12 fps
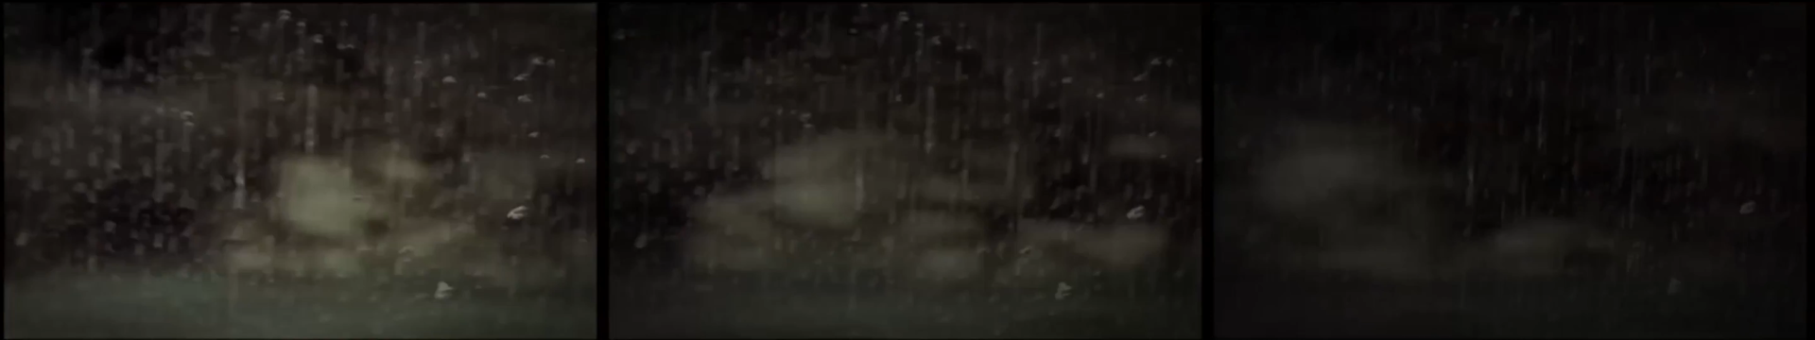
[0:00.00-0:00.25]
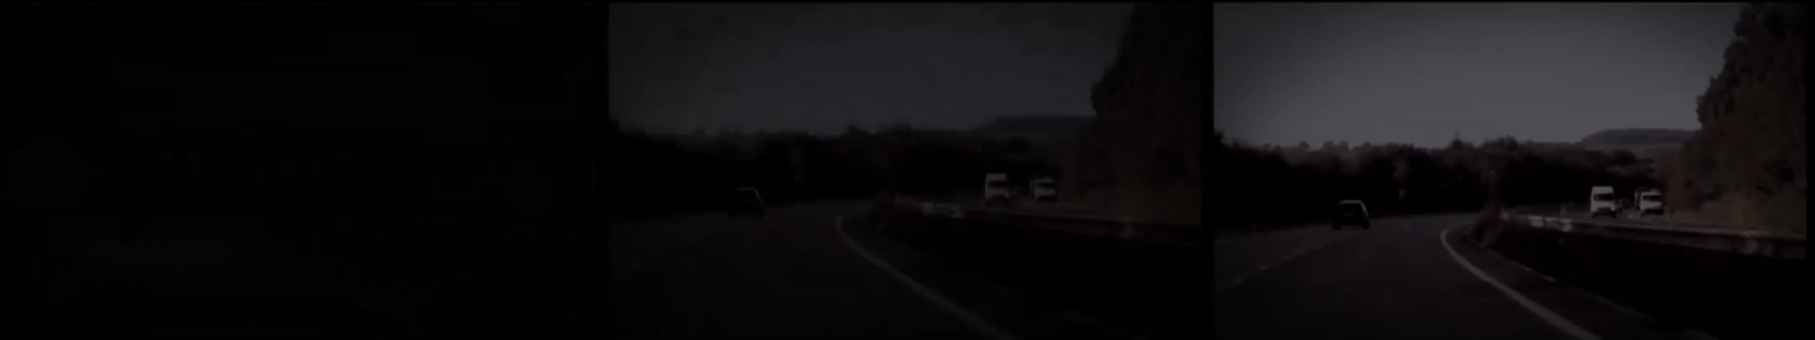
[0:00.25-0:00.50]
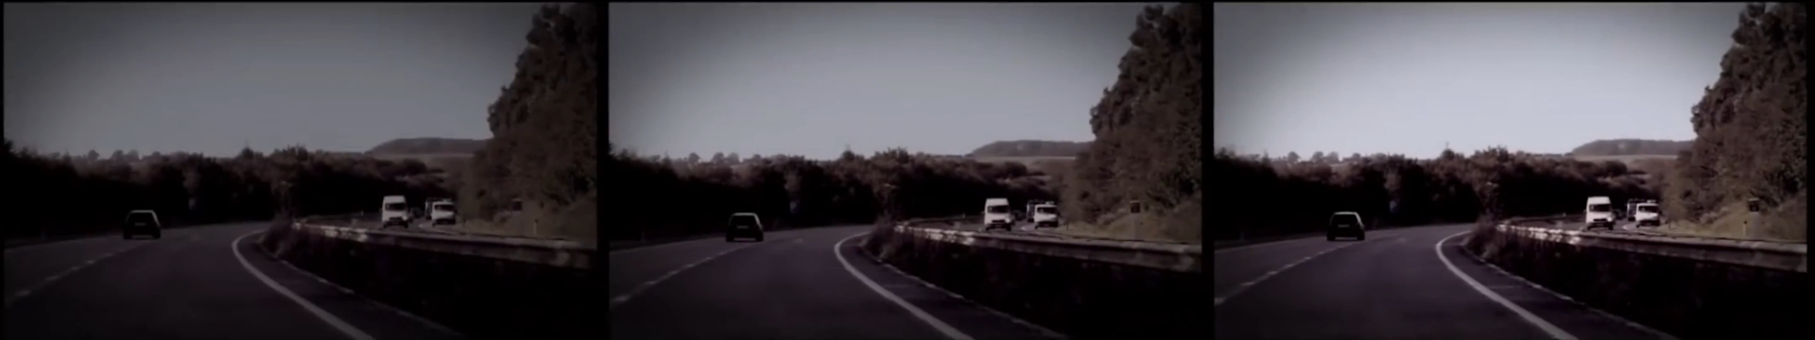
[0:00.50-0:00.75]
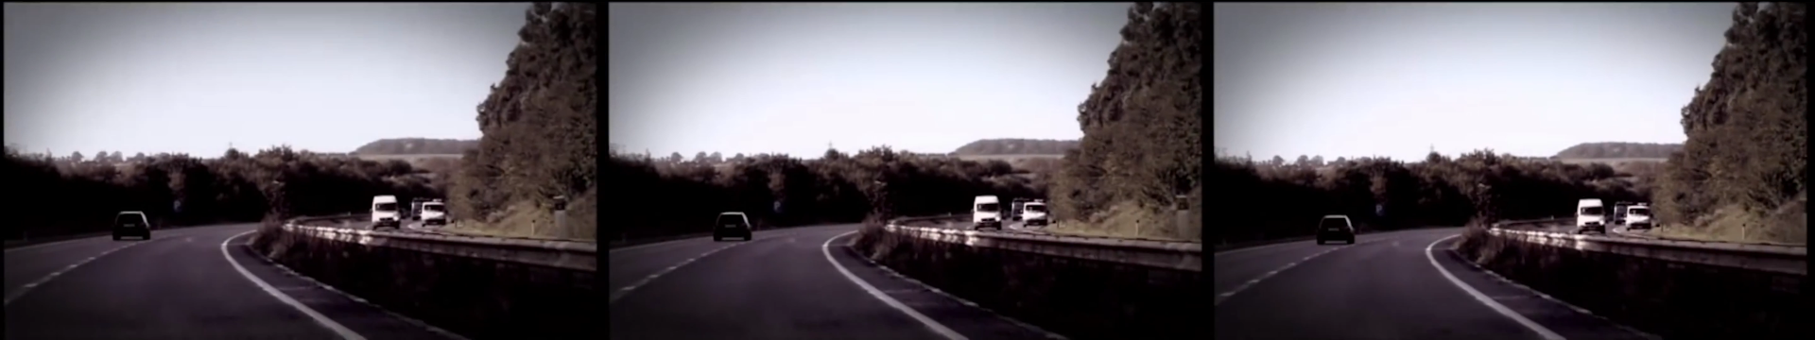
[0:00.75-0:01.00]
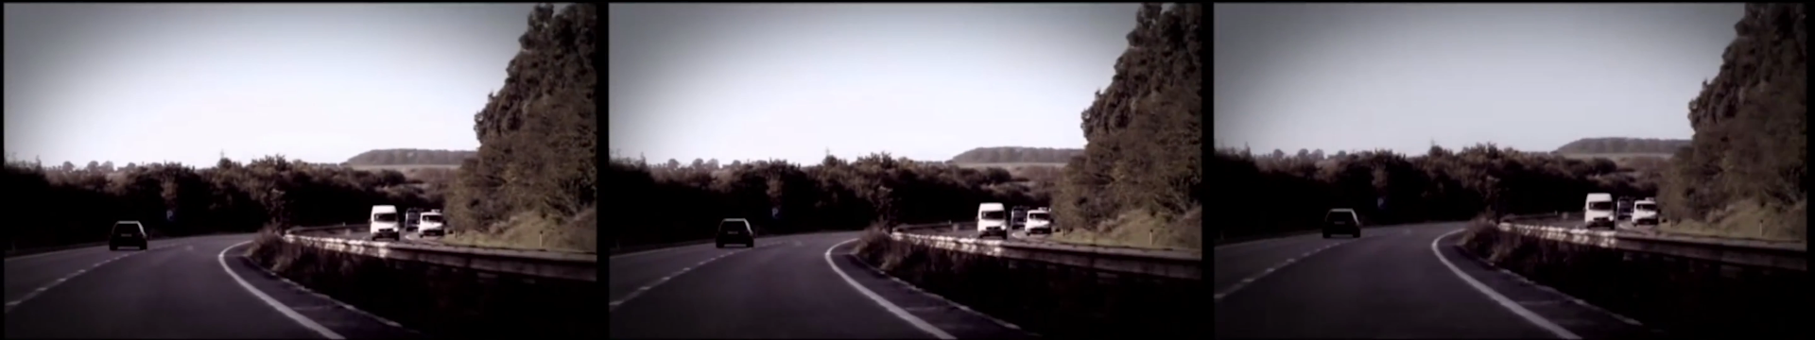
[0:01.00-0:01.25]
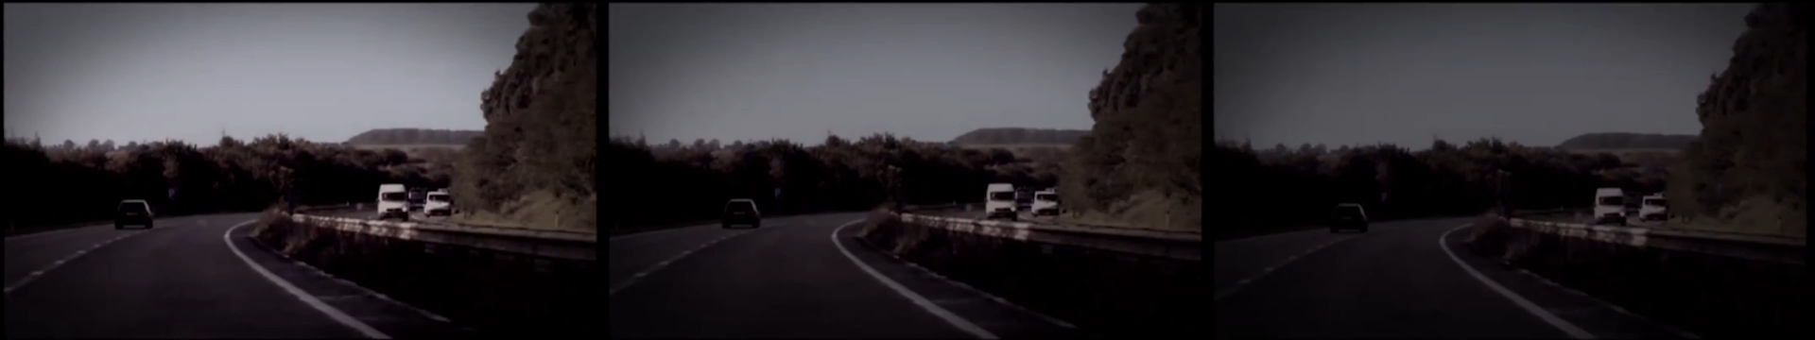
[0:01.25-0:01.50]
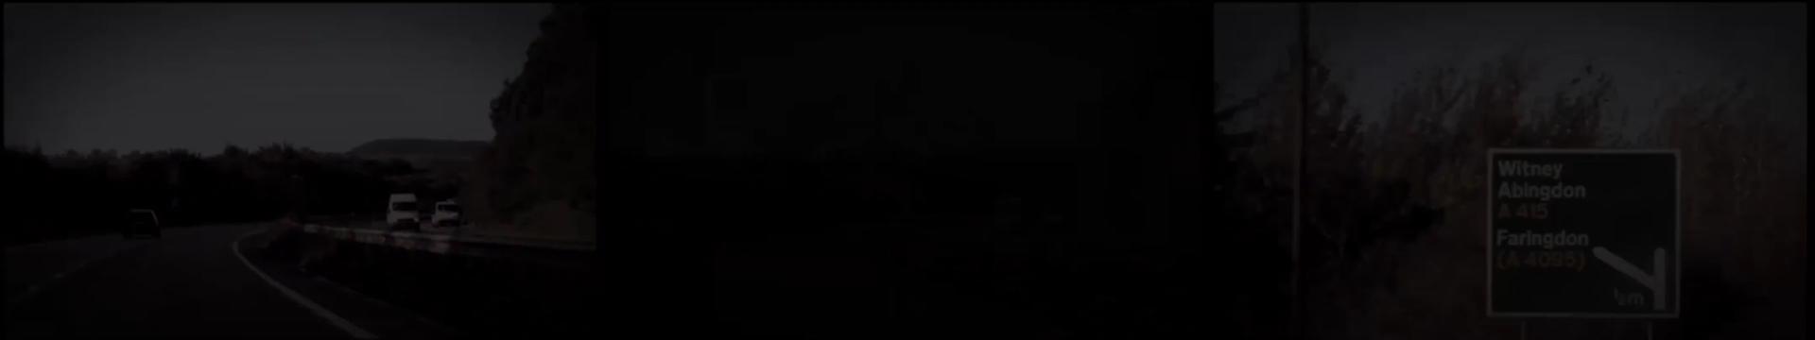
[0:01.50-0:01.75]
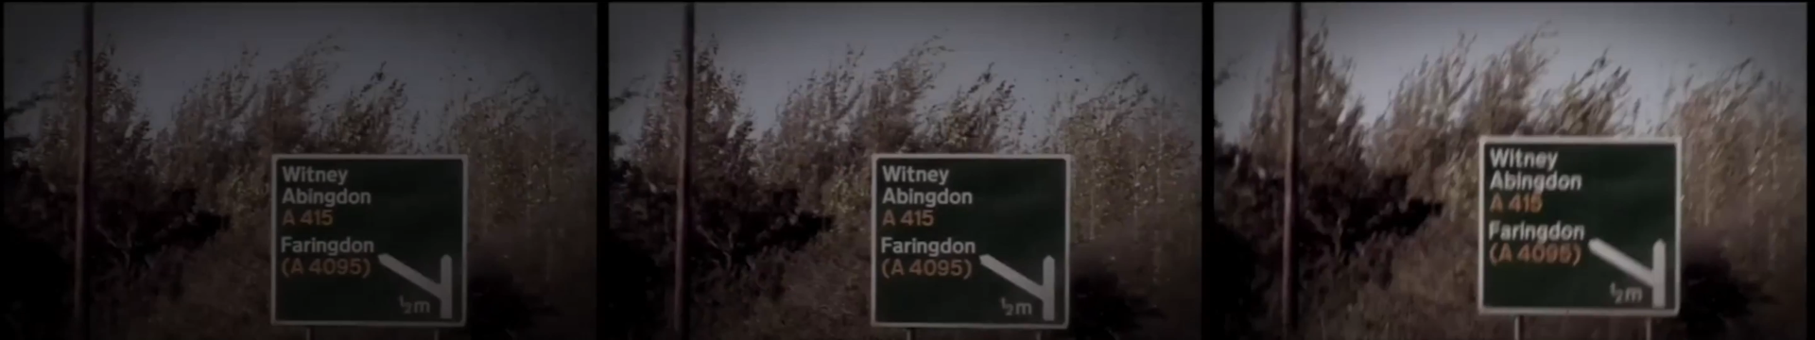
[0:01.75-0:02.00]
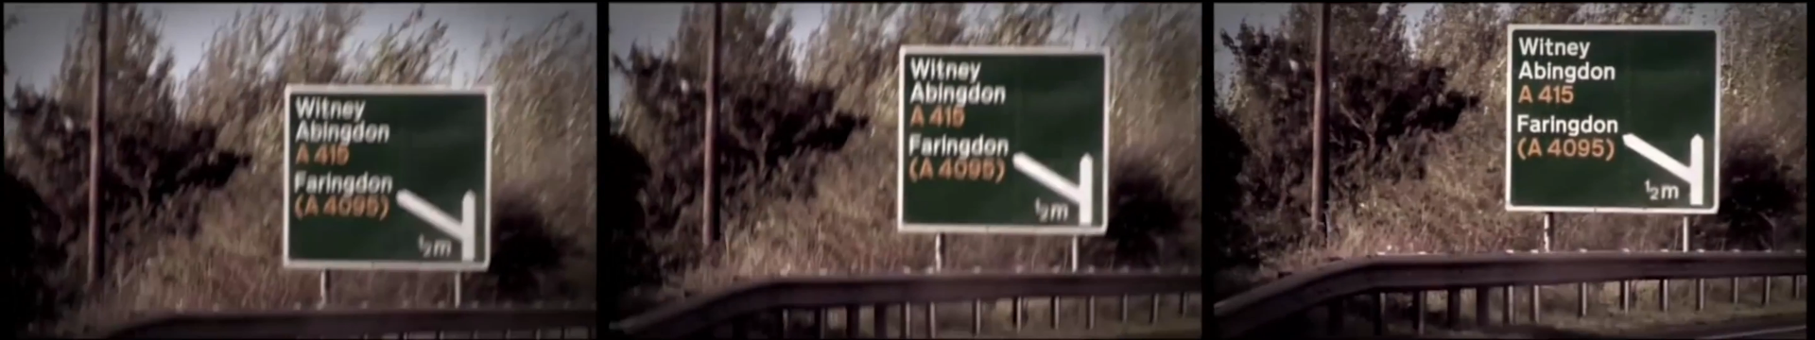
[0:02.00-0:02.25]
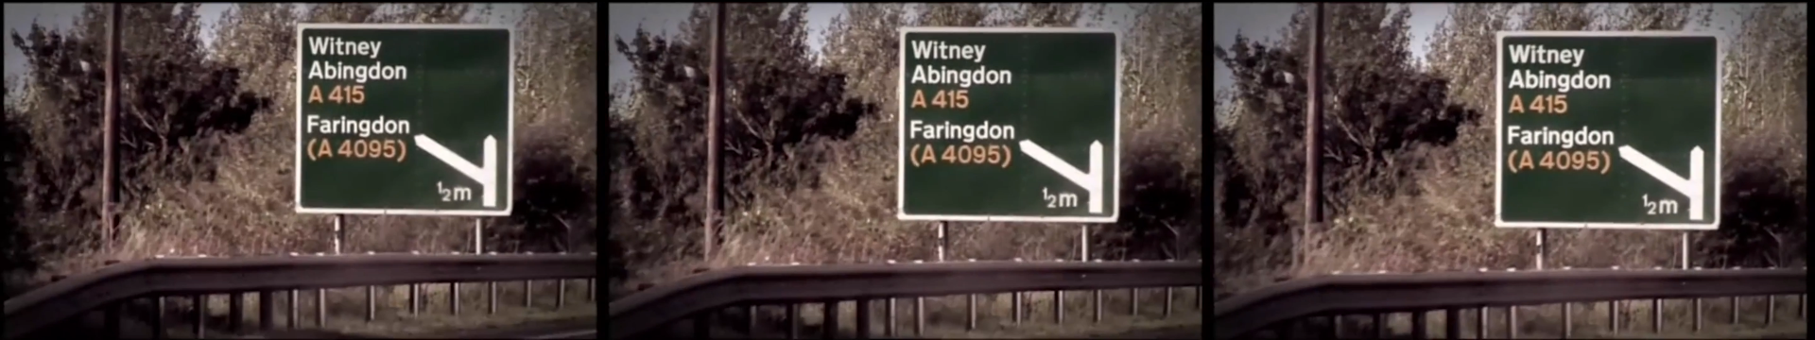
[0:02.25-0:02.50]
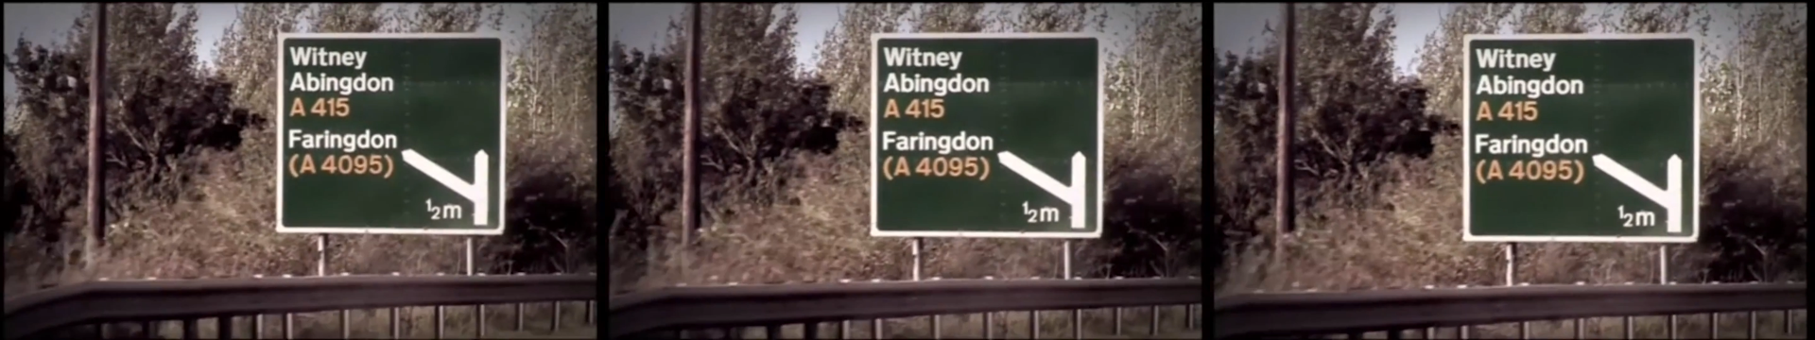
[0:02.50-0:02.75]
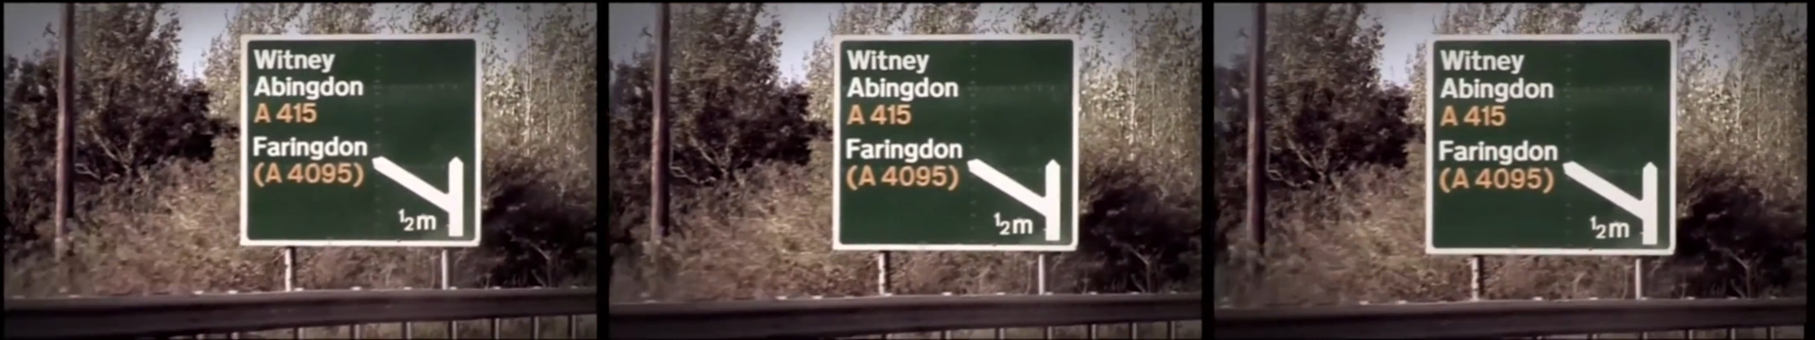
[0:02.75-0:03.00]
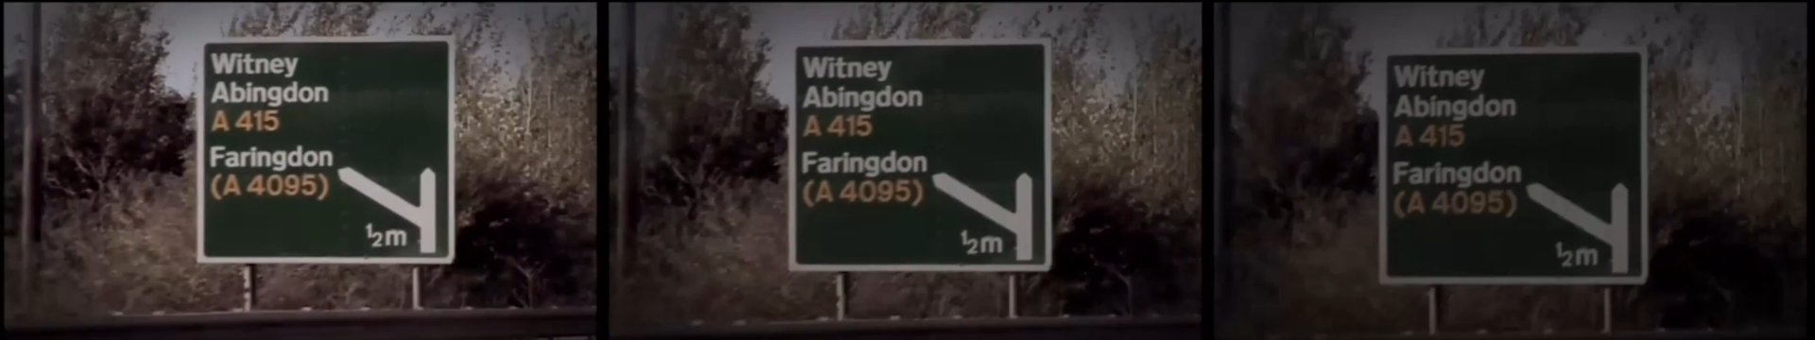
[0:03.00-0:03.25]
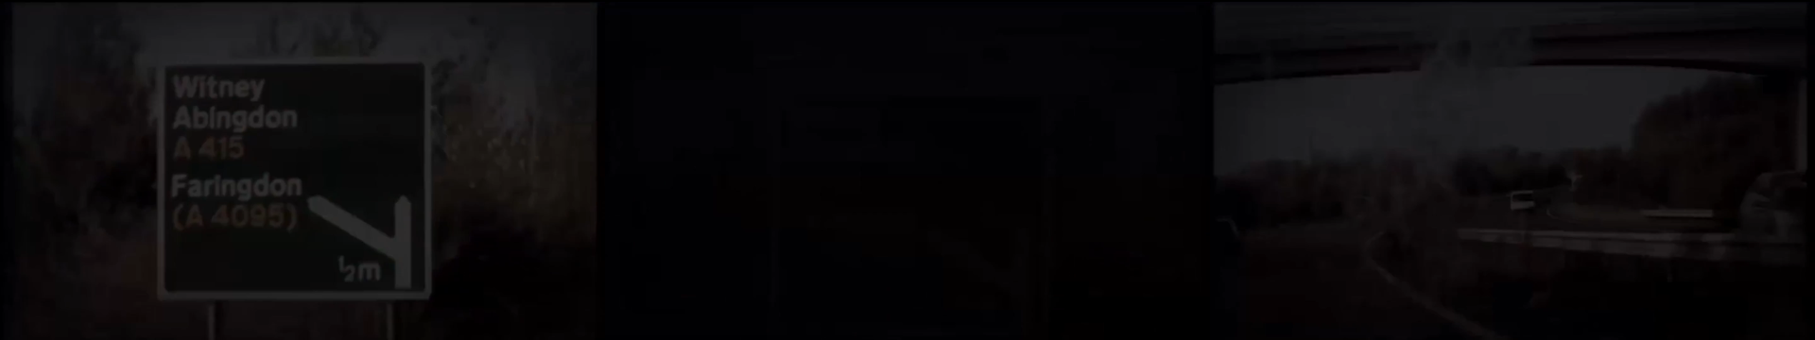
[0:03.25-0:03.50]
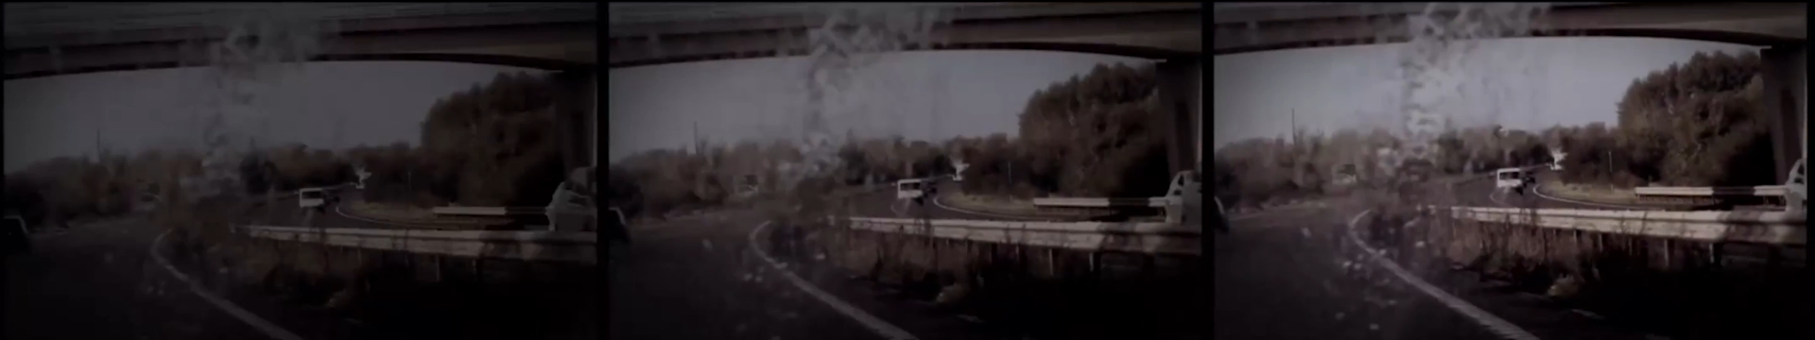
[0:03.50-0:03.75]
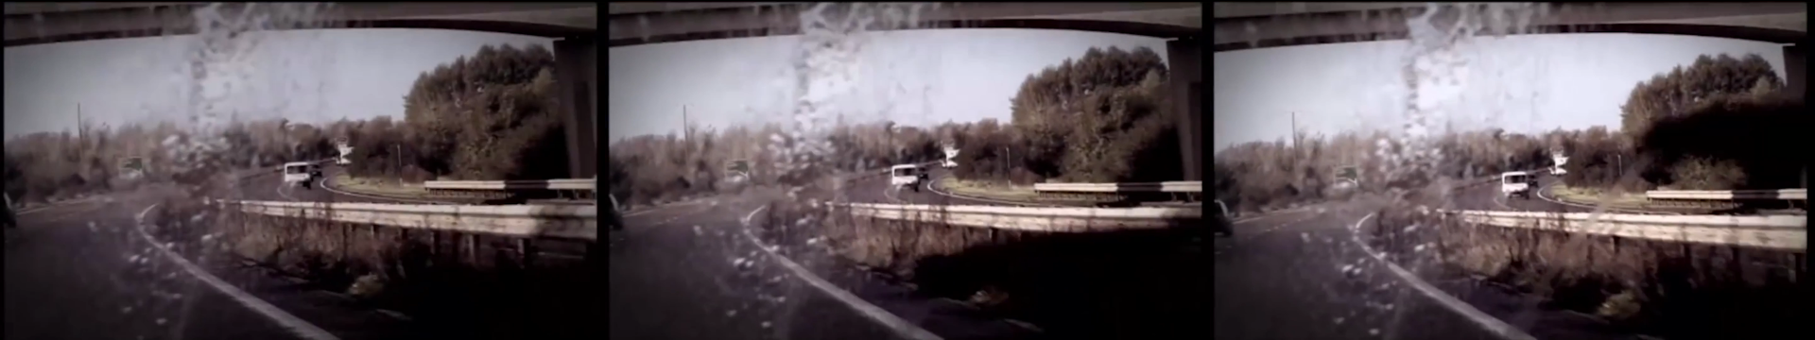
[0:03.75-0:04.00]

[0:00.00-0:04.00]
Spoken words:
Nobody's mouth can be seen.